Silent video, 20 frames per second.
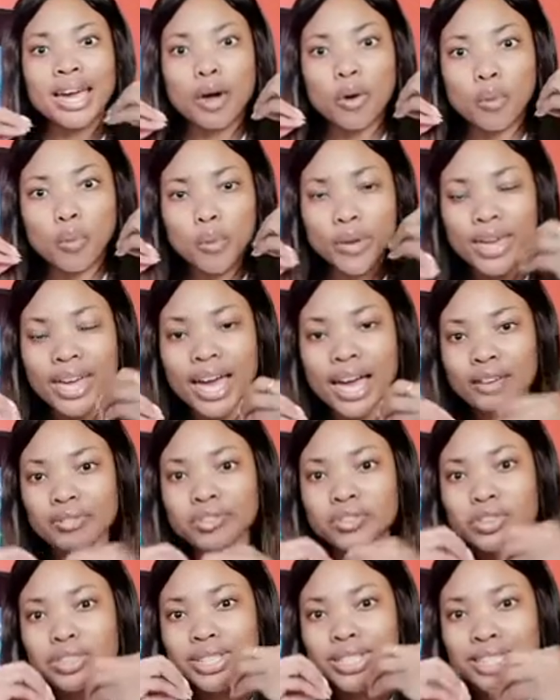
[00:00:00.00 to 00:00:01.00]
We have
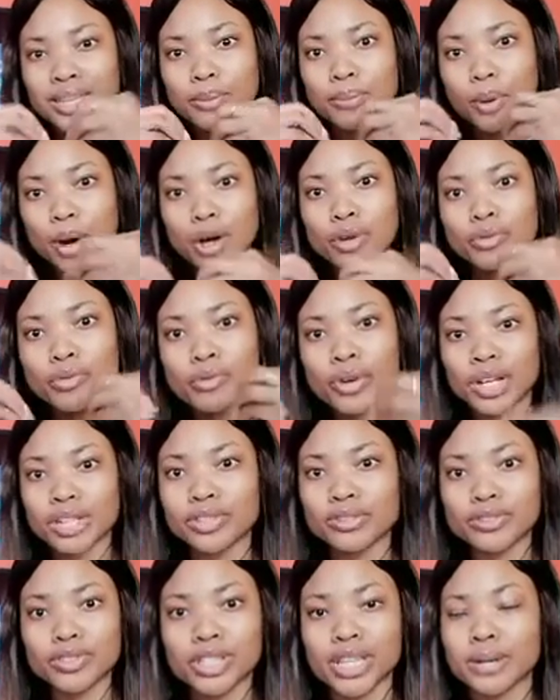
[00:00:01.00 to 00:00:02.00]
to keep on
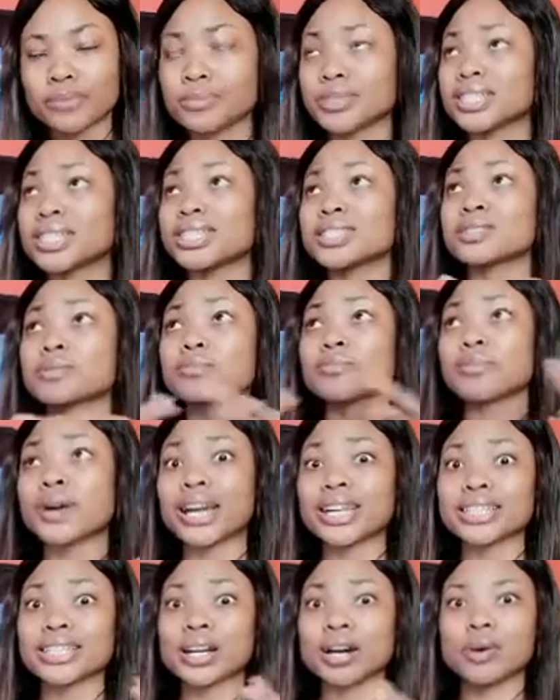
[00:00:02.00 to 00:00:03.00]
running to Him
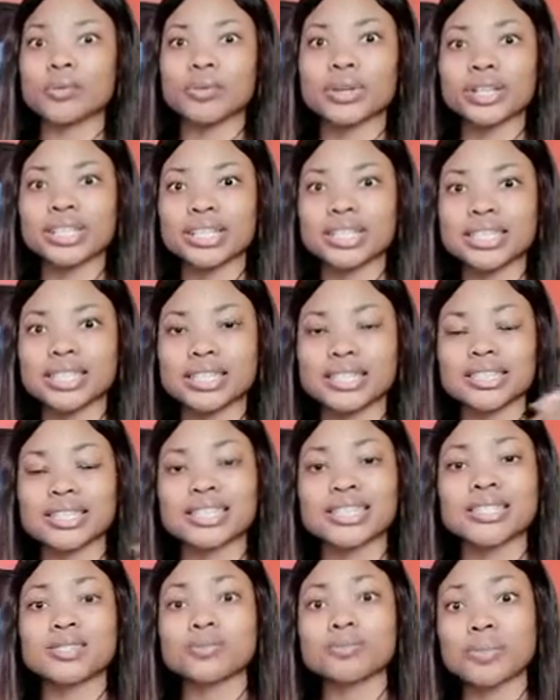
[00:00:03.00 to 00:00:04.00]
despite our weaknesses,
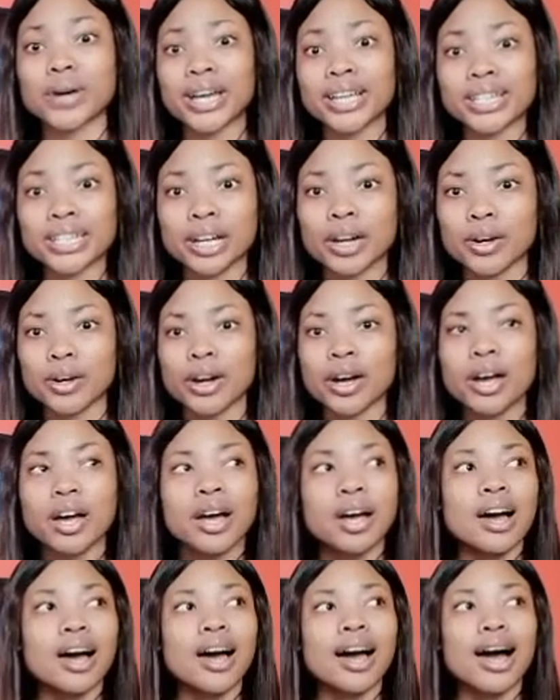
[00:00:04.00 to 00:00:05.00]
despite
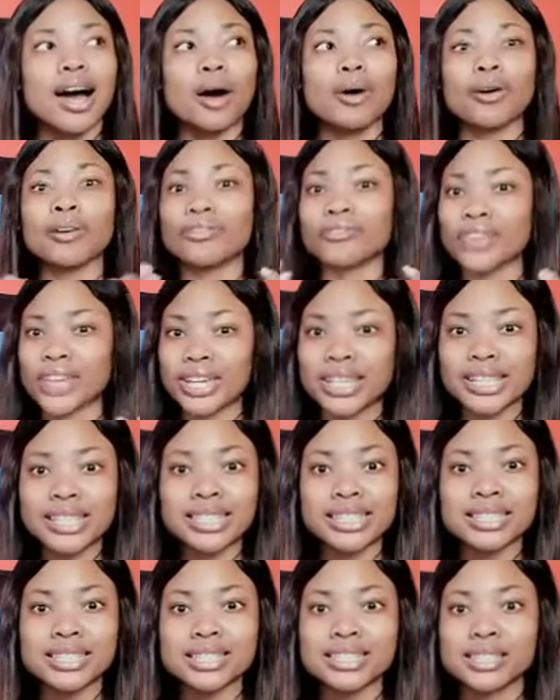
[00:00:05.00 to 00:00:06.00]
our
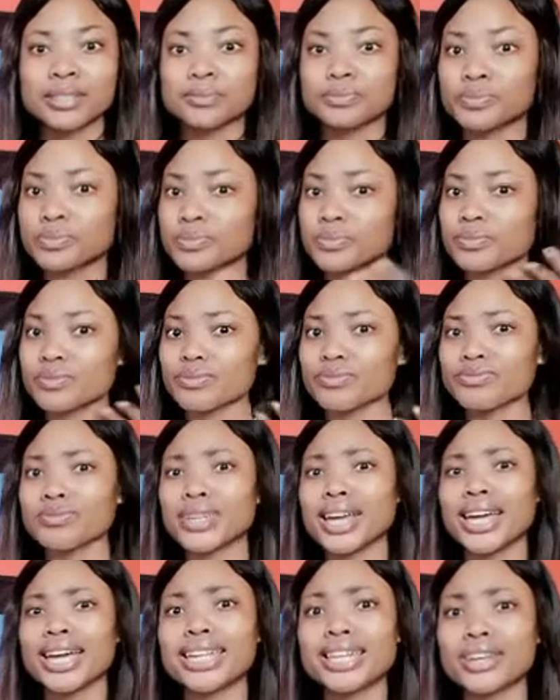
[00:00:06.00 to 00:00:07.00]
failures
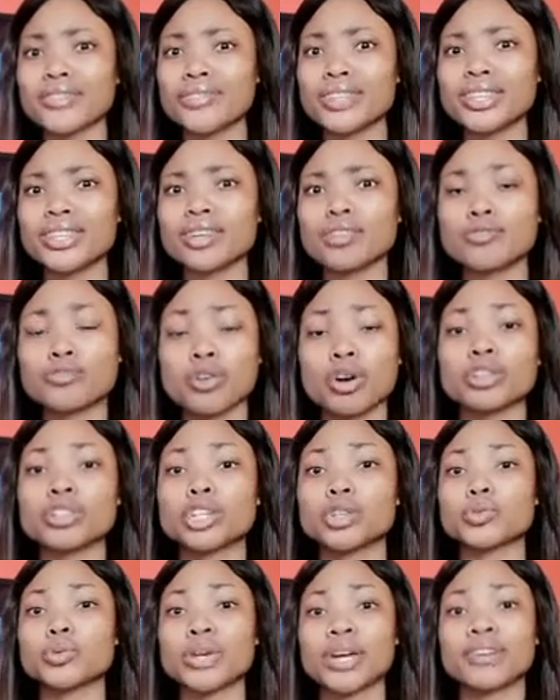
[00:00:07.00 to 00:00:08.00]
and everything wrong
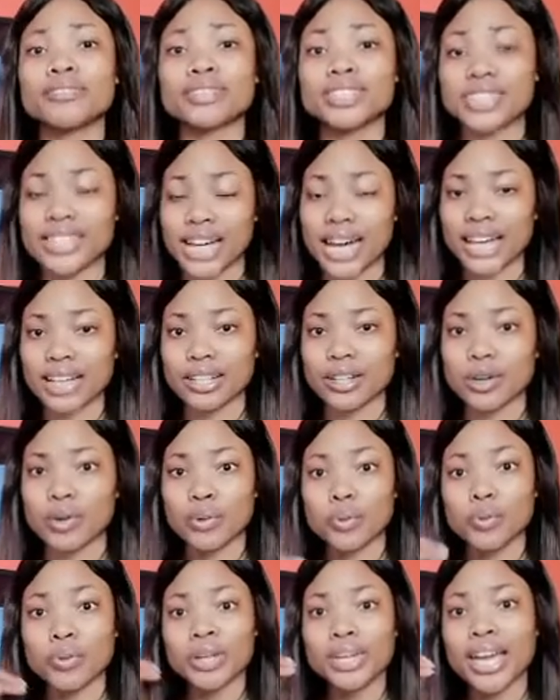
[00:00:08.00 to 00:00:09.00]
that we have done.
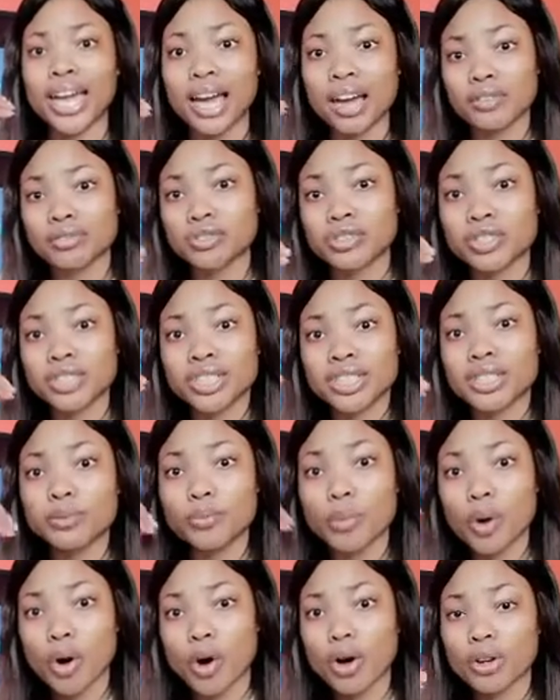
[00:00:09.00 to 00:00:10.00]
We have to
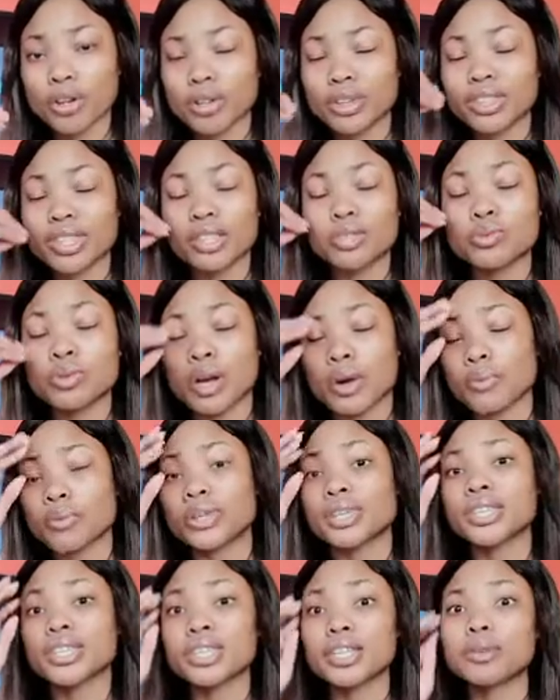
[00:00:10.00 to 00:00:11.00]
keep on. That's why
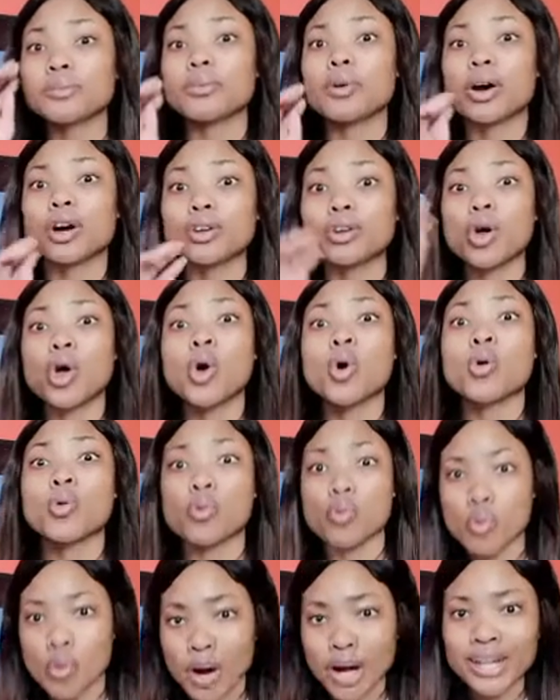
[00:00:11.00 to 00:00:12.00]
we keep on
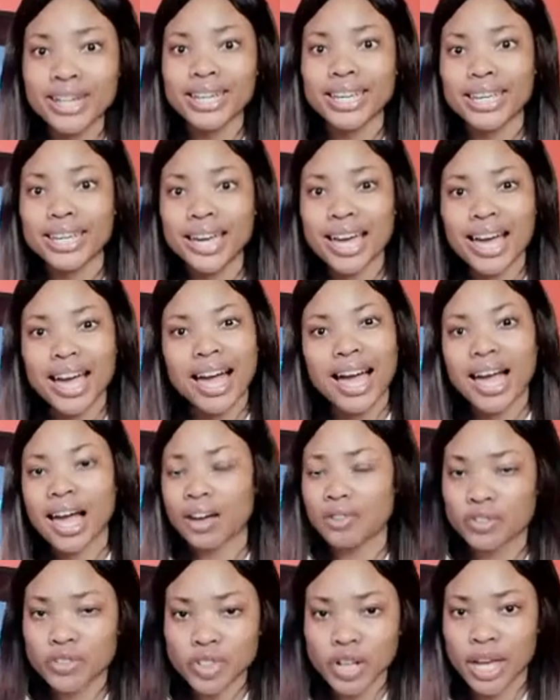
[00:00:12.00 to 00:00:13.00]
running
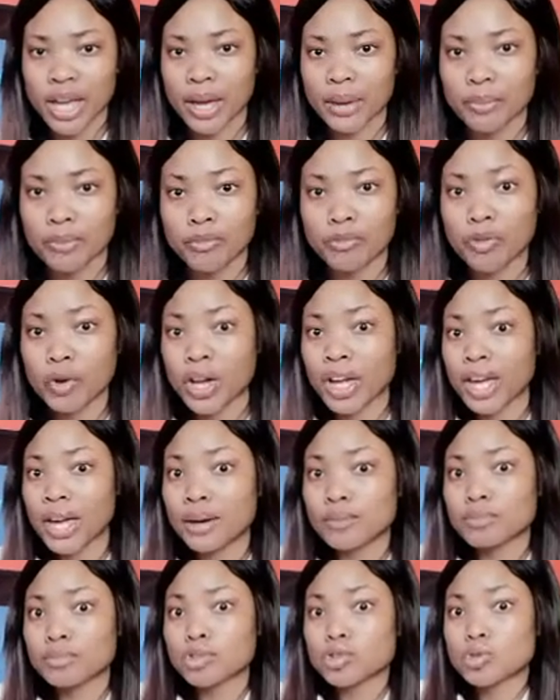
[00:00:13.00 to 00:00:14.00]
after Him, for
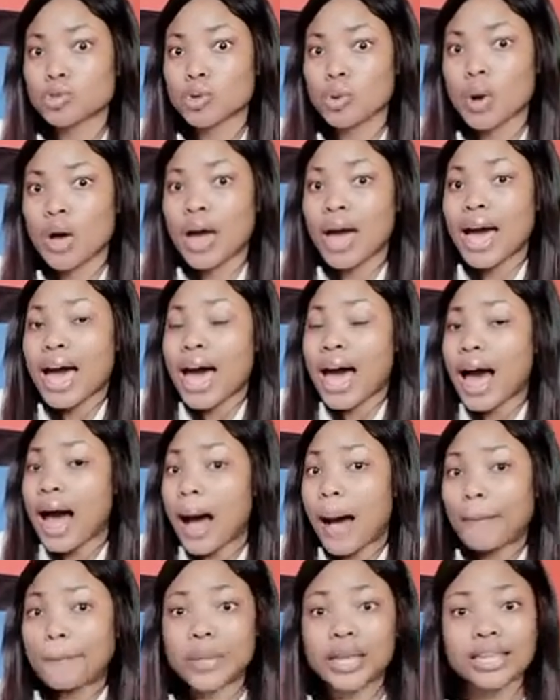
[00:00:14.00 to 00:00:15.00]
Him to
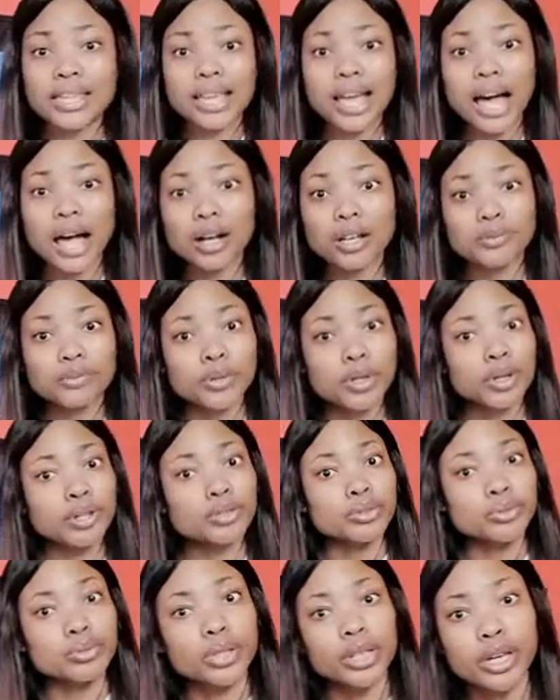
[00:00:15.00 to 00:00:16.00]
help us out,
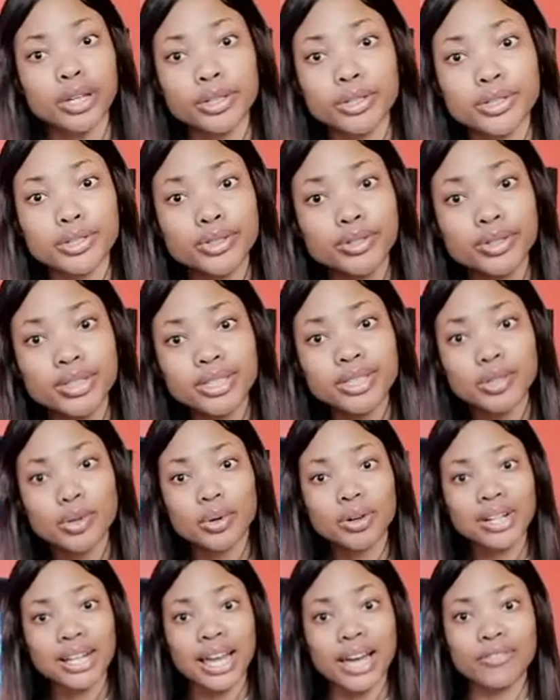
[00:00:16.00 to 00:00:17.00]
because we cannot do this
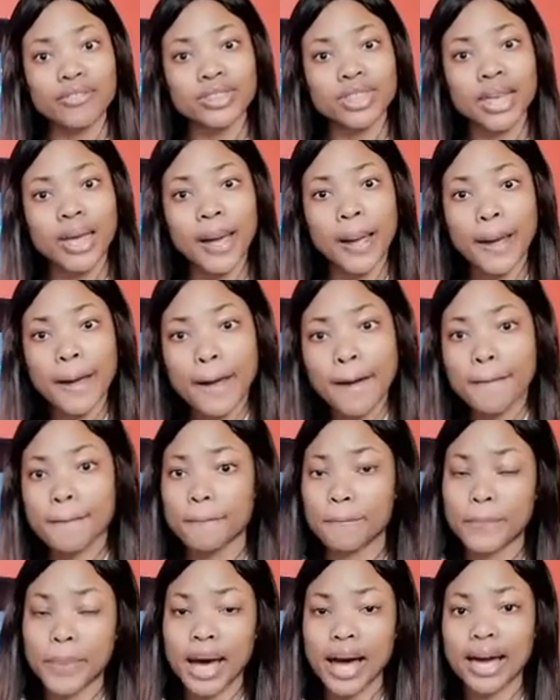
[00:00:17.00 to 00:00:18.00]
whole life thing
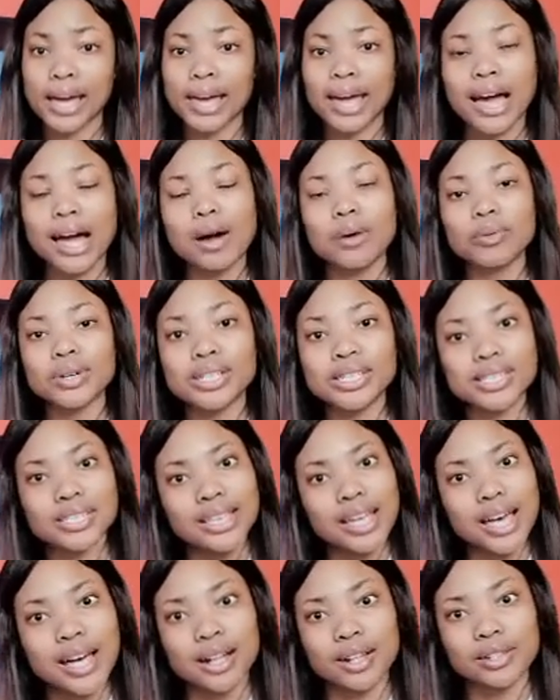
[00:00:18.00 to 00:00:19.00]
by
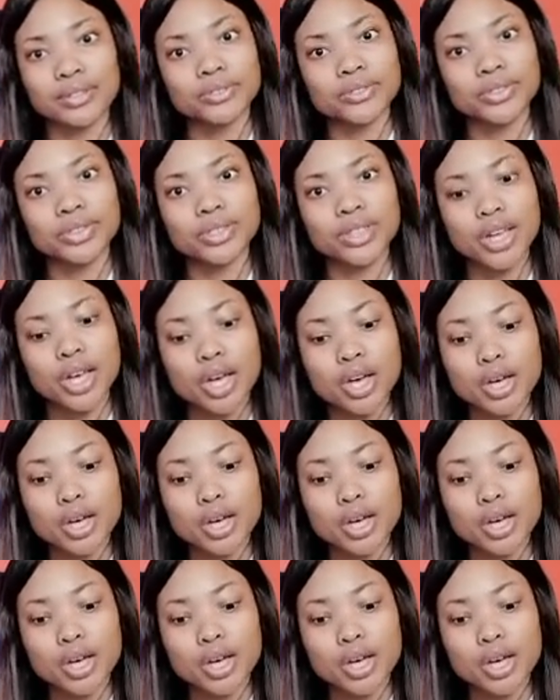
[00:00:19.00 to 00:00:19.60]
ourselves.